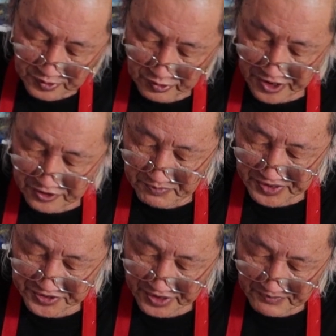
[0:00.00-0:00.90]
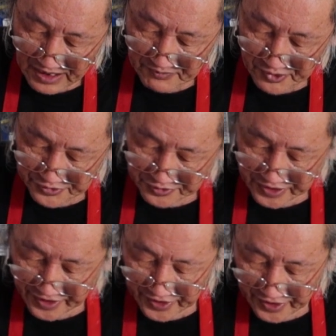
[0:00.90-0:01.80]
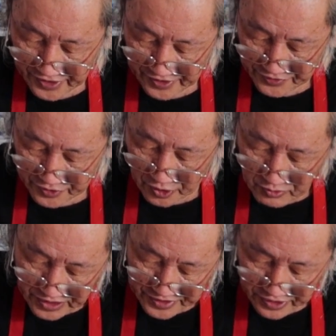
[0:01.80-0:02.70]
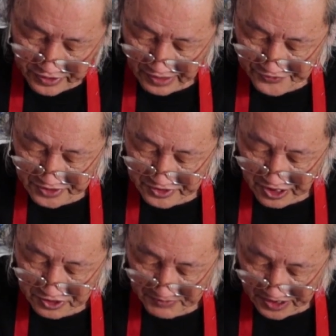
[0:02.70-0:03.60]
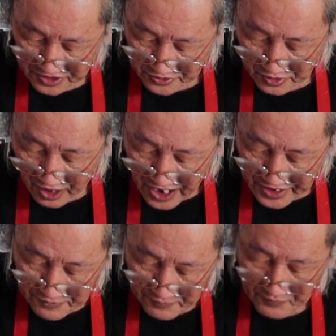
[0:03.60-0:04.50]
try to mix them up all together. No water, nothing, just make it dry.